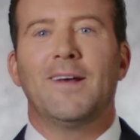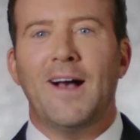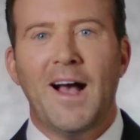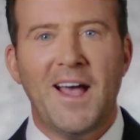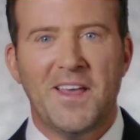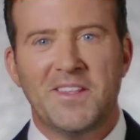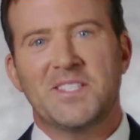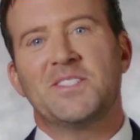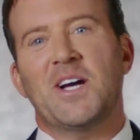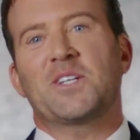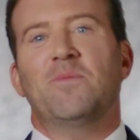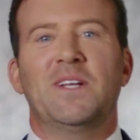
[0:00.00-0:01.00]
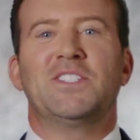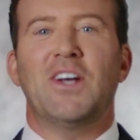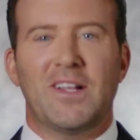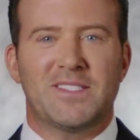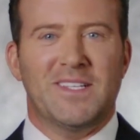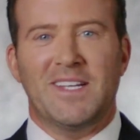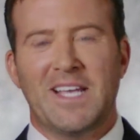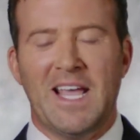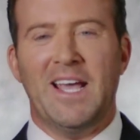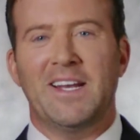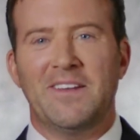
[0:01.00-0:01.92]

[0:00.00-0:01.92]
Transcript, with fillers: Hi, this is Dr. Ben Johnson again,